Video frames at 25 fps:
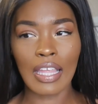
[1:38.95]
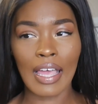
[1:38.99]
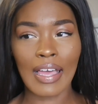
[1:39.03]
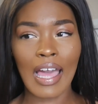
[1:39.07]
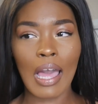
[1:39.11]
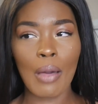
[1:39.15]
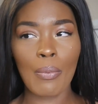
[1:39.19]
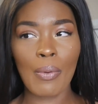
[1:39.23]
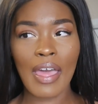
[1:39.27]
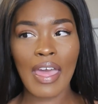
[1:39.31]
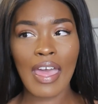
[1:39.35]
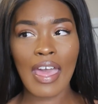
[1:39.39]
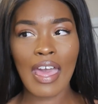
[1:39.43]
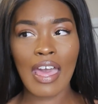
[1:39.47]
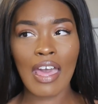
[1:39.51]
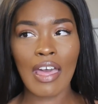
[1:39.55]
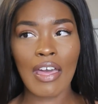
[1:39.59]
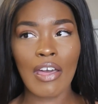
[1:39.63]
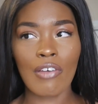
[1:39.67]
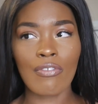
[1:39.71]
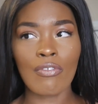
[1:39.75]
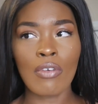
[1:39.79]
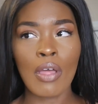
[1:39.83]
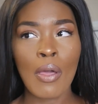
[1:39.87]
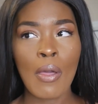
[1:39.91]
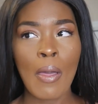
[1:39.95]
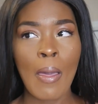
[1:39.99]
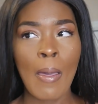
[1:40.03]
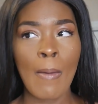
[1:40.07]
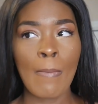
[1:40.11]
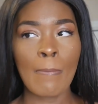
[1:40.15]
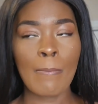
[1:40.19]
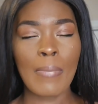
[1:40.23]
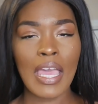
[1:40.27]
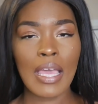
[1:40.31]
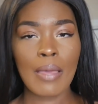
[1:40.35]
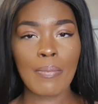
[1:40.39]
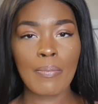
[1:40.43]
Like I would have
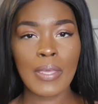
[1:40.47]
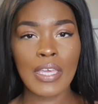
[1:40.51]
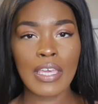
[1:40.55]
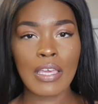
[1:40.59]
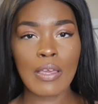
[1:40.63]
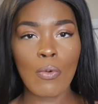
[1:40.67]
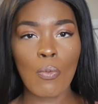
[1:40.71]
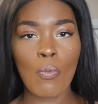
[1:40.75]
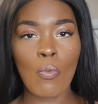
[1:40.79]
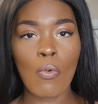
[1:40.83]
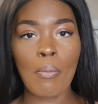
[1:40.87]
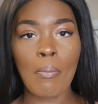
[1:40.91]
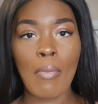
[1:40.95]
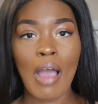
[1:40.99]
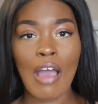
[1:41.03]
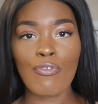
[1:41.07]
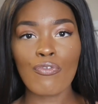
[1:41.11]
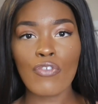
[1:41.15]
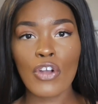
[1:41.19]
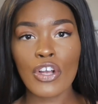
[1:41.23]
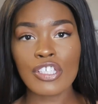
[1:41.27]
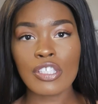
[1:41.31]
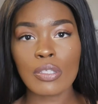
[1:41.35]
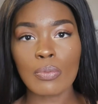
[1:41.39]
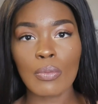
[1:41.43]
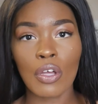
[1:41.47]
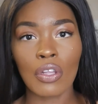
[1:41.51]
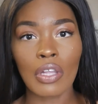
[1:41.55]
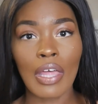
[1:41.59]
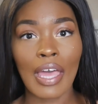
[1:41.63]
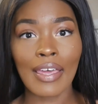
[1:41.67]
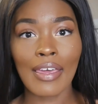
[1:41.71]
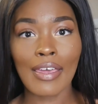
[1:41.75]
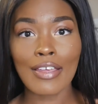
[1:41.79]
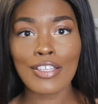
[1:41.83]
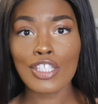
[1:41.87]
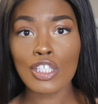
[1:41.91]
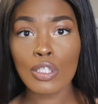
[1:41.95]
maybe my first meal
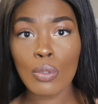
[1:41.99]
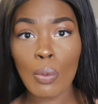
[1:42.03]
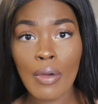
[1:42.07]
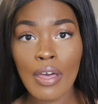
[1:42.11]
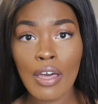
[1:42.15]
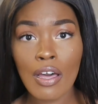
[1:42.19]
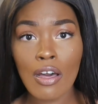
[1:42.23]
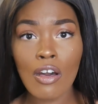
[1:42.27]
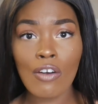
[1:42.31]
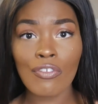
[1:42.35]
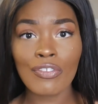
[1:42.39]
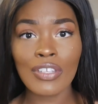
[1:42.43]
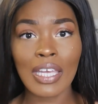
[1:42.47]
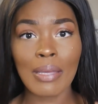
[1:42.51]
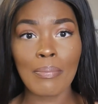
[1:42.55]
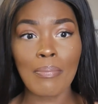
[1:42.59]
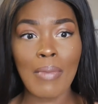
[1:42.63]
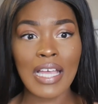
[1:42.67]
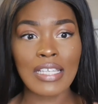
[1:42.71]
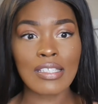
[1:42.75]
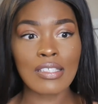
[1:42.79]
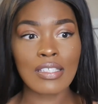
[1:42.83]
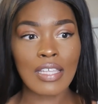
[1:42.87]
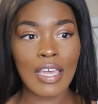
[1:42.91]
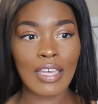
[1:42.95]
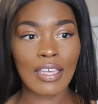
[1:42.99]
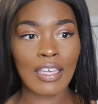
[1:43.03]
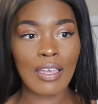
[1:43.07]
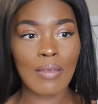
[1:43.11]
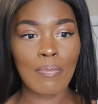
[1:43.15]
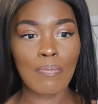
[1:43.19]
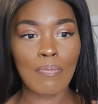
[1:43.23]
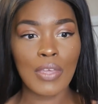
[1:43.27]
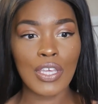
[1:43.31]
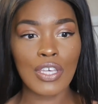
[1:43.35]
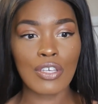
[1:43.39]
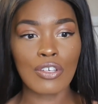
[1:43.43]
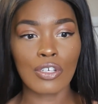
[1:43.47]
like at twelve, then my
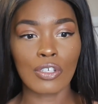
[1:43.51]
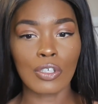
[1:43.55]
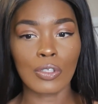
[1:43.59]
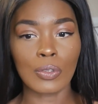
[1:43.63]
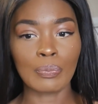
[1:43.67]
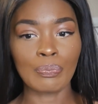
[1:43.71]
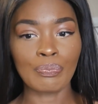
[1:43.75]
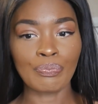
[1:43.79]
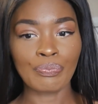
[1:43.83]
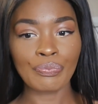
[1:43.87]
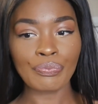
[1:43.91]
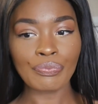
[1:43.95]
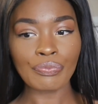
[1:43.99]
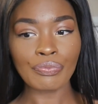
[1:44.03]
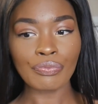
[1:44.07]
second meal